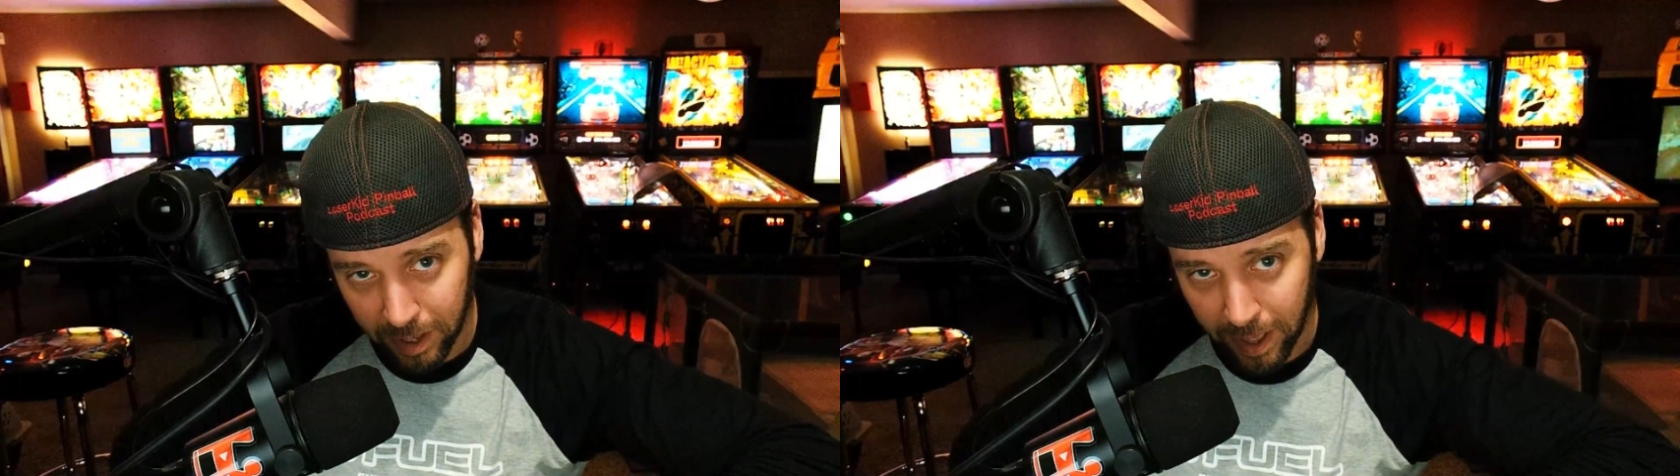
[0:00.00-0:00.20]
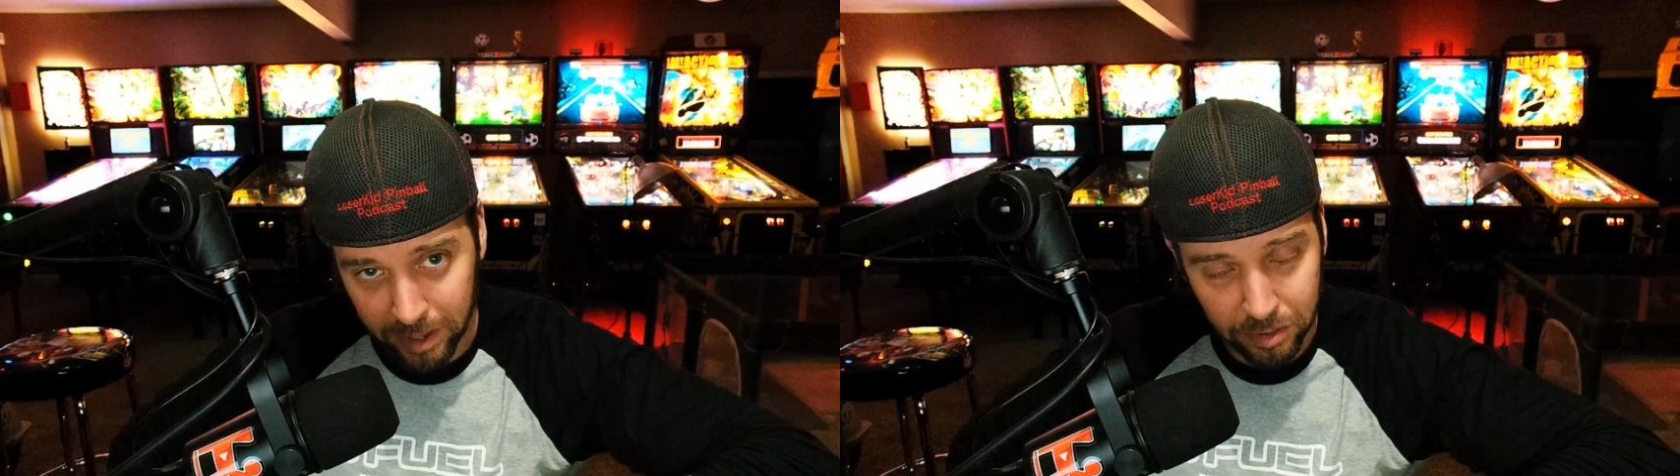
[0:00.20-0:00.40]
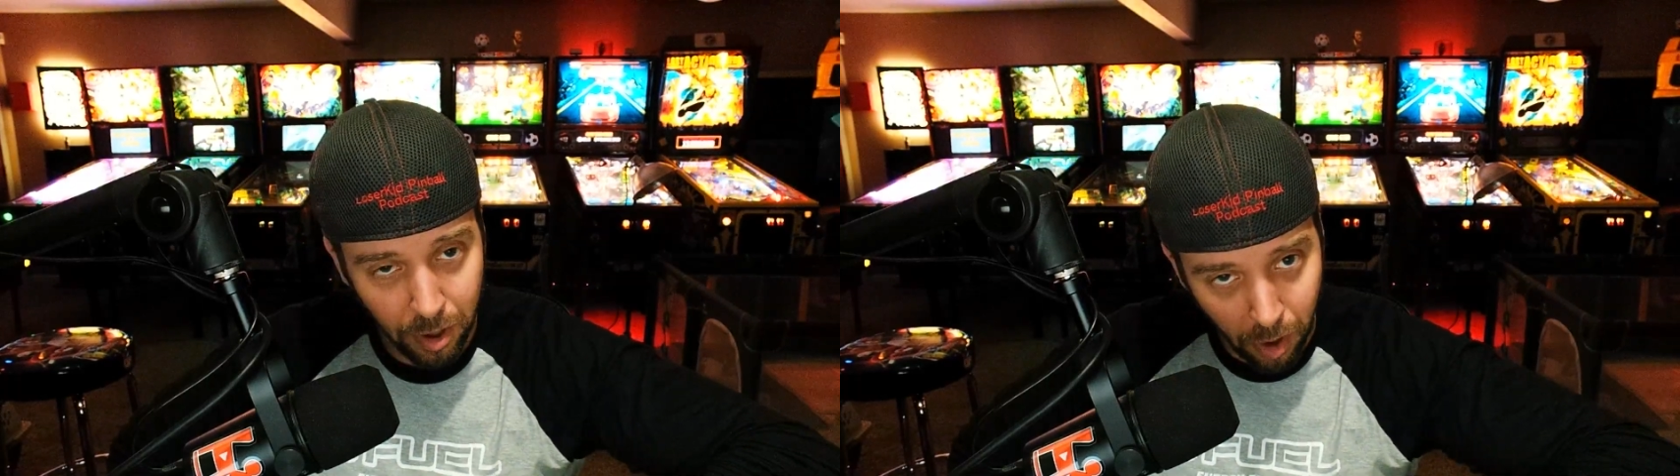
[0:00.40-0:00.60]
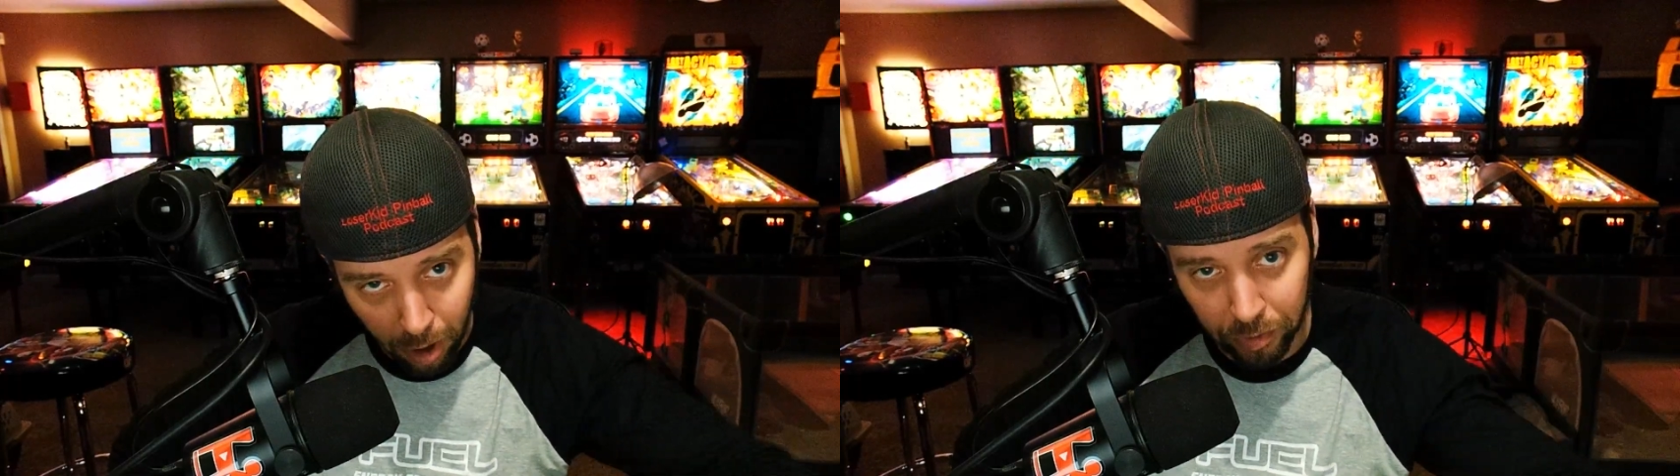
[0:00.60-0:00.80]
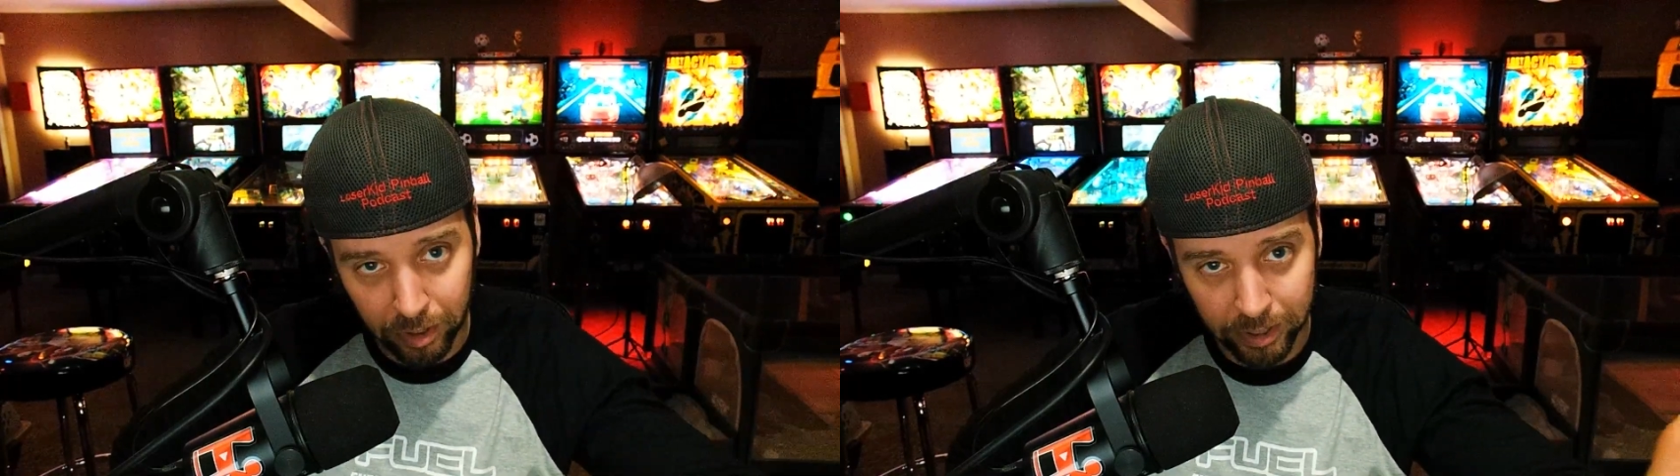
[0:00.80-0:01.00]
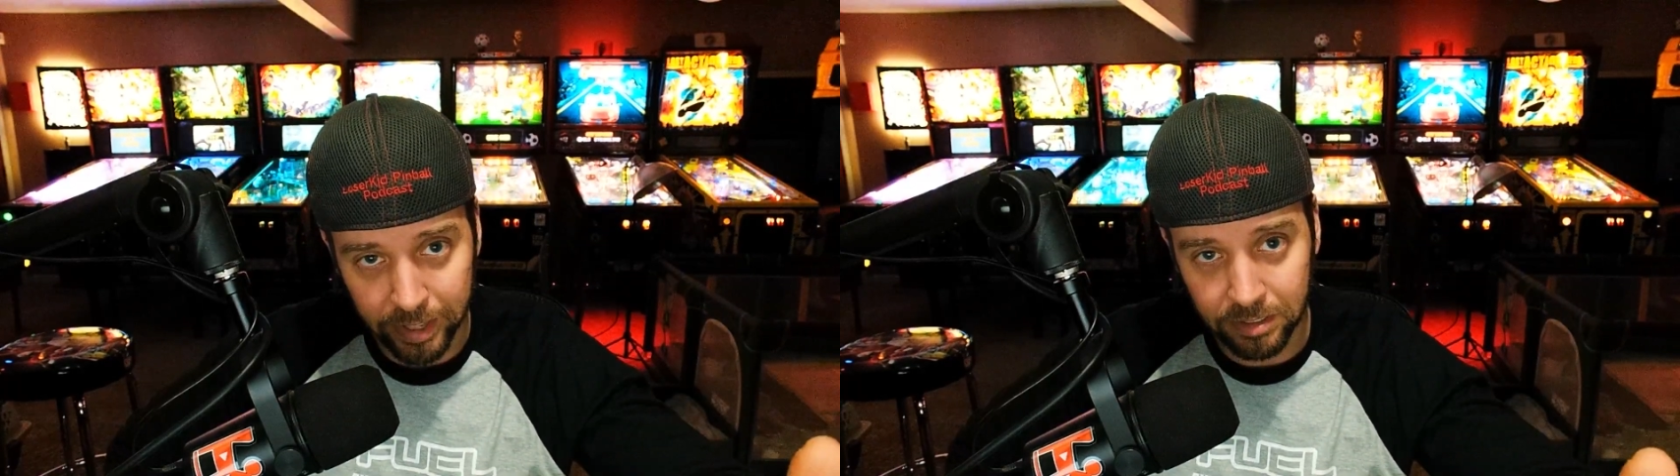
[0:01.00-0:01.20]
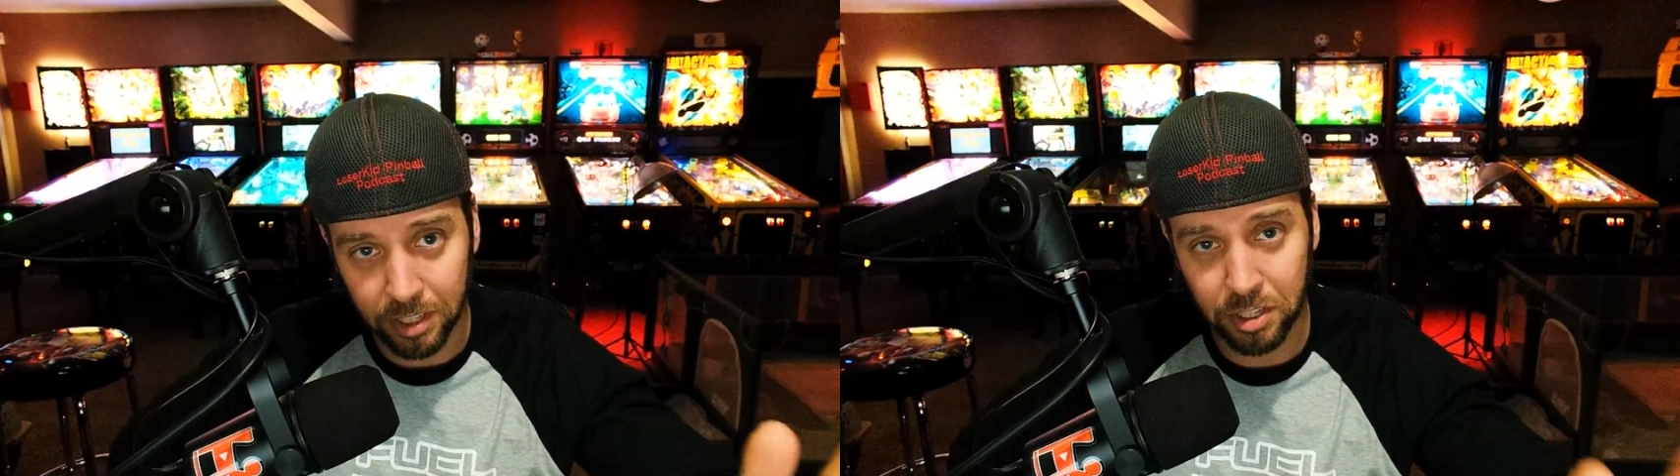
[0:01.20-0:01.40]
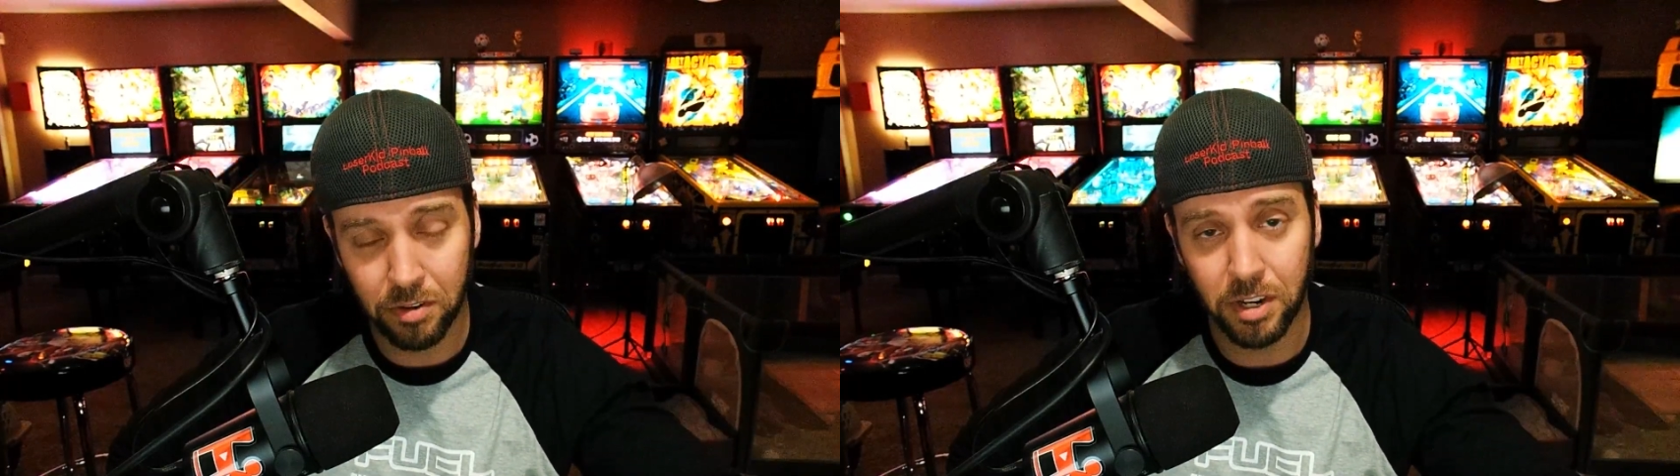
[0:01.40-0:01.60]
has all the links
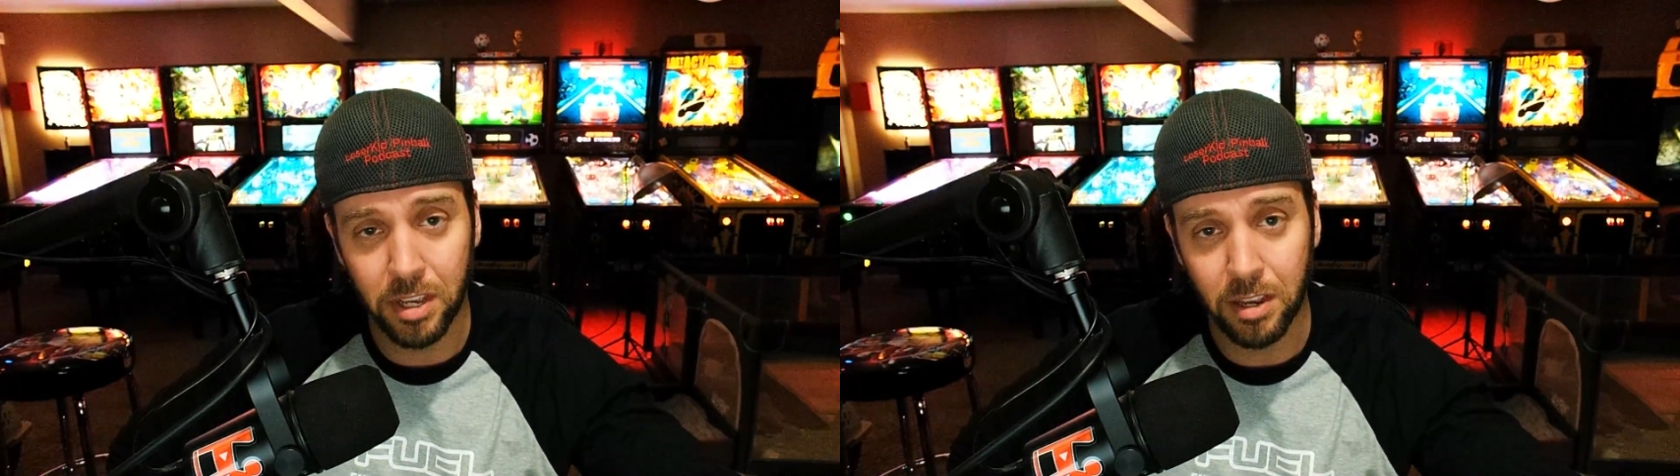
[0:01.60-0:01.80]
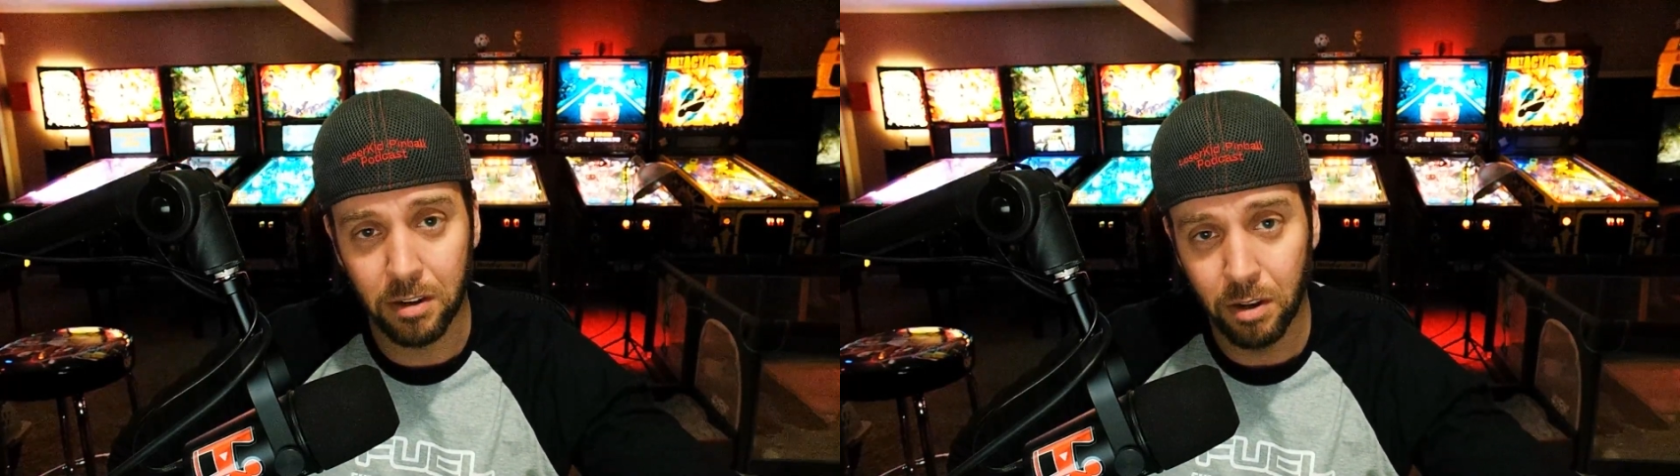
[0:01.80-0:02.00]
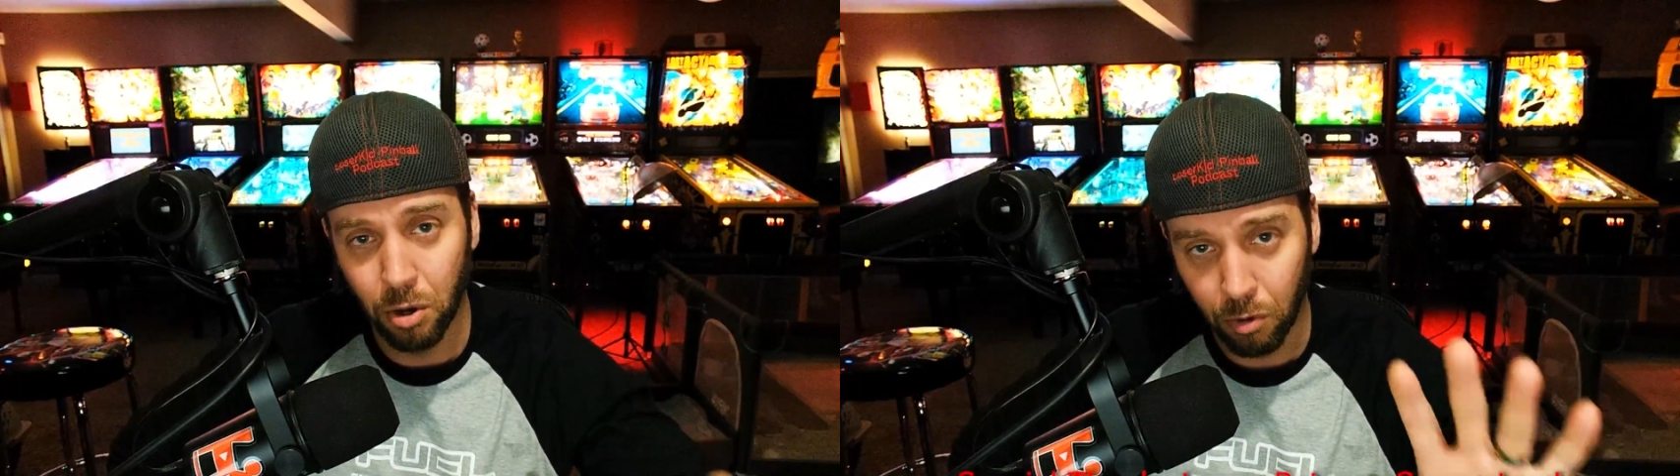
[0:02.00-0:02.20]
that you need